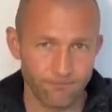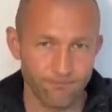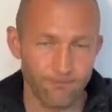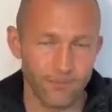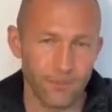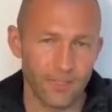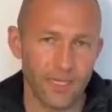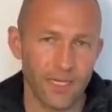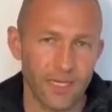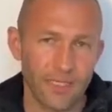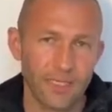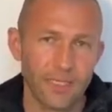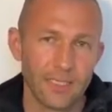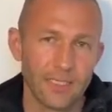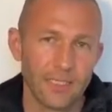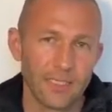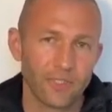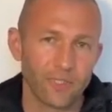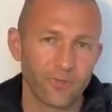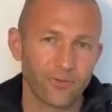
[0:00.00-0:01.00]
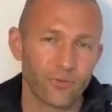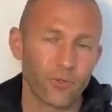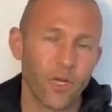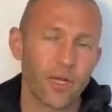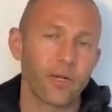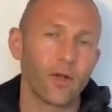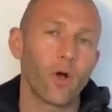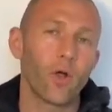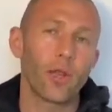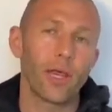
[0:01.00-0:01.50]
Okay, so I've
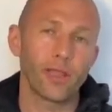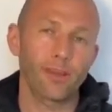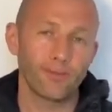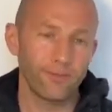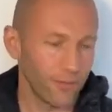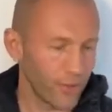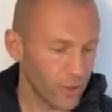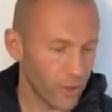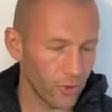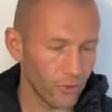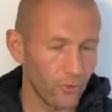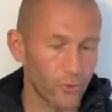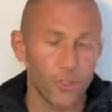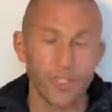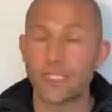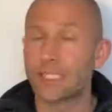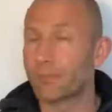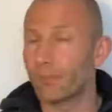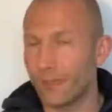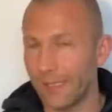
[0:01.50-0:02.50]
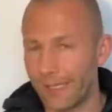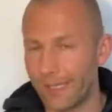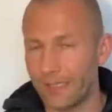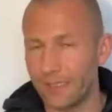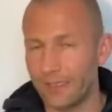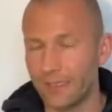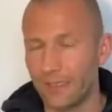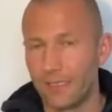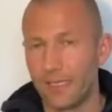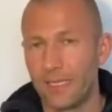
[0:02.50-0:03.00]
created a whole other video to
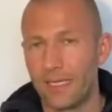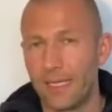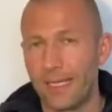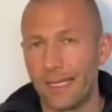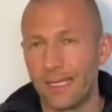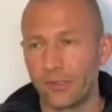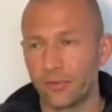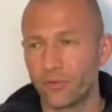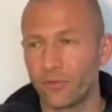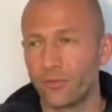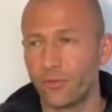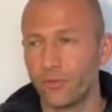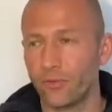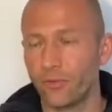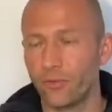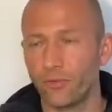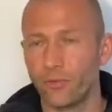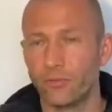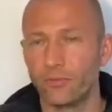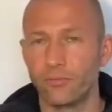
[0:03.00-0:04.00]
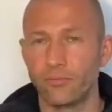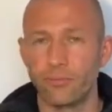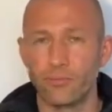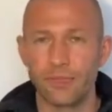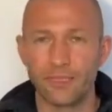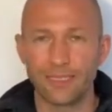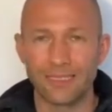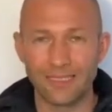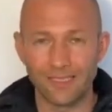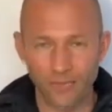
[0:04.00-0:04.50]
explain how to
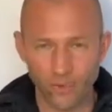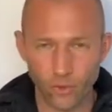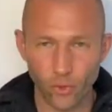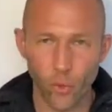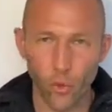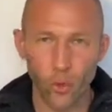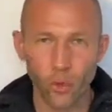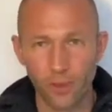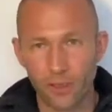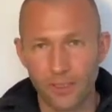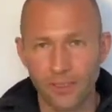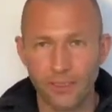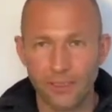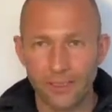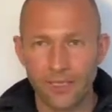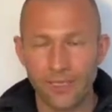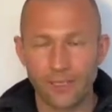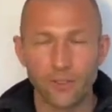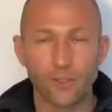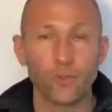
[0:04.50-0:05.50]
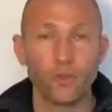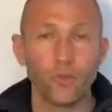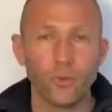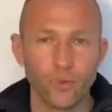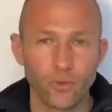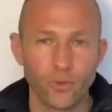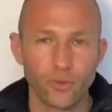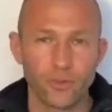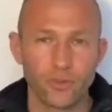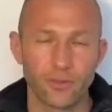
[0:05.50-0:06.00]
install and
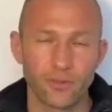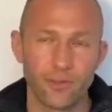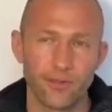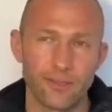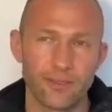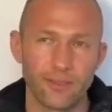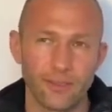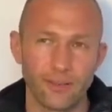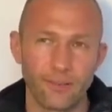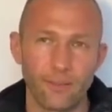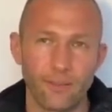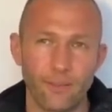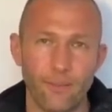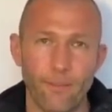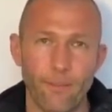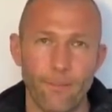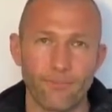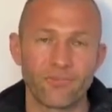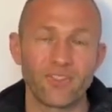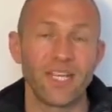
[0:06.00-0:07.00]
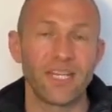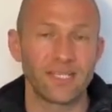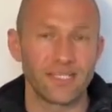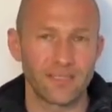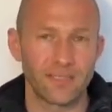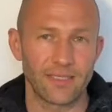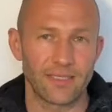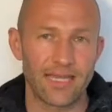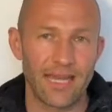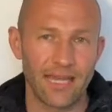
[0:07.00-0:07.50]
use the
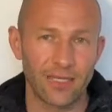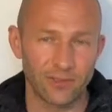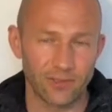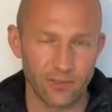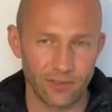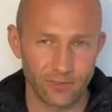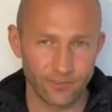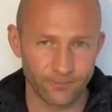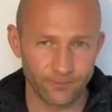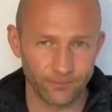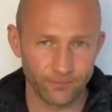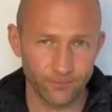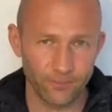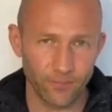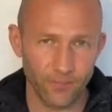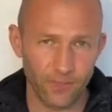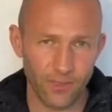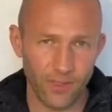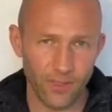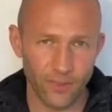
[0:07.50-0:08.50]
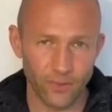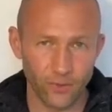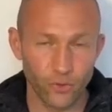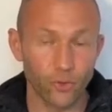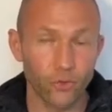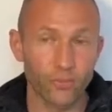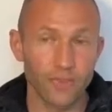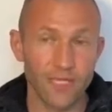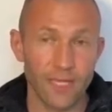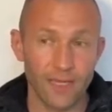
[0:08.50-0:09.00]
test account
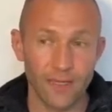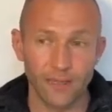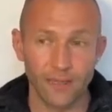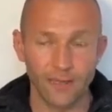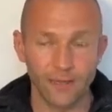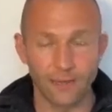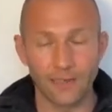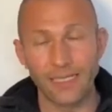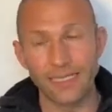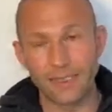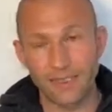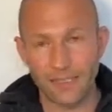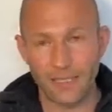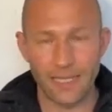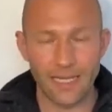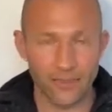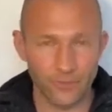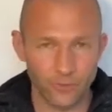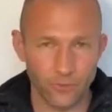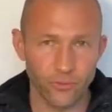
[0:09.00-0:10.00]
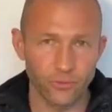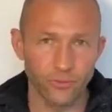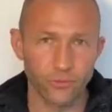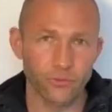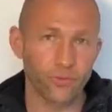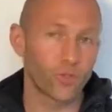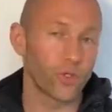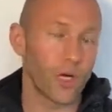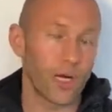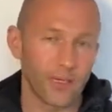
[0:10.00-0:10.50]
to be lending it out to
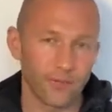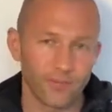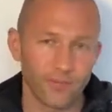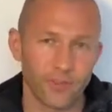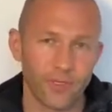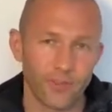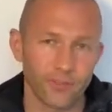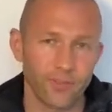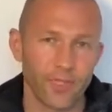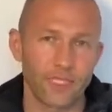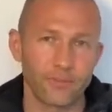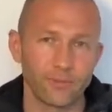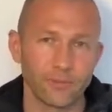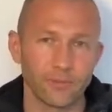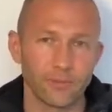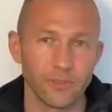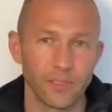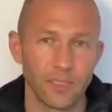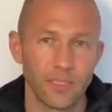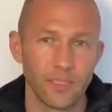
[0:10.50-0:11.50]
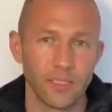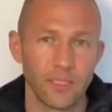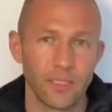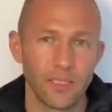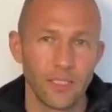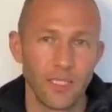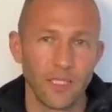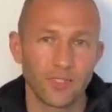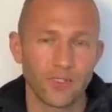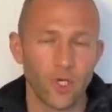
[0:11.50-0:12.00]
try for other people.
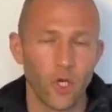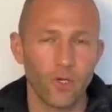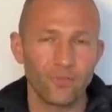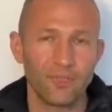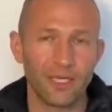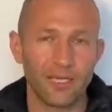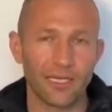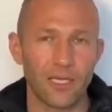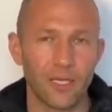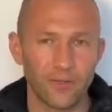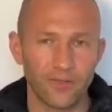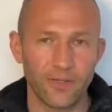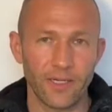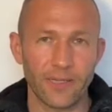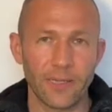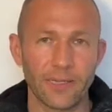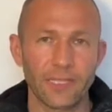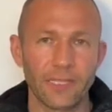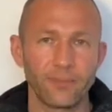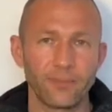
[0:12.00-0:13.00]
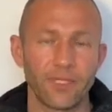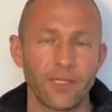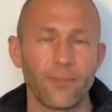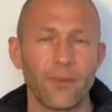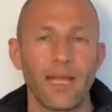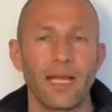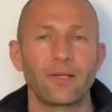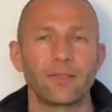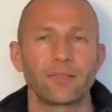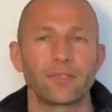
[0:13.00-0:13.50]
So I hope that clarified a little bit
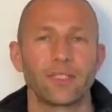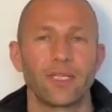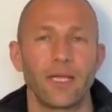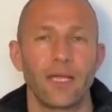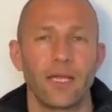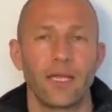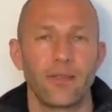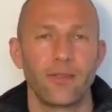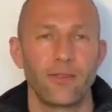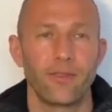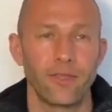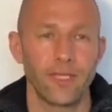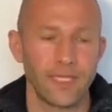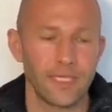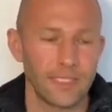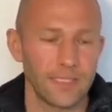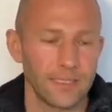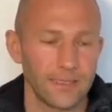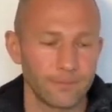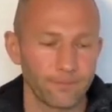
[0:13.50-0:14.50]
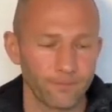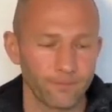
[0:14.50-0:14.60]
about the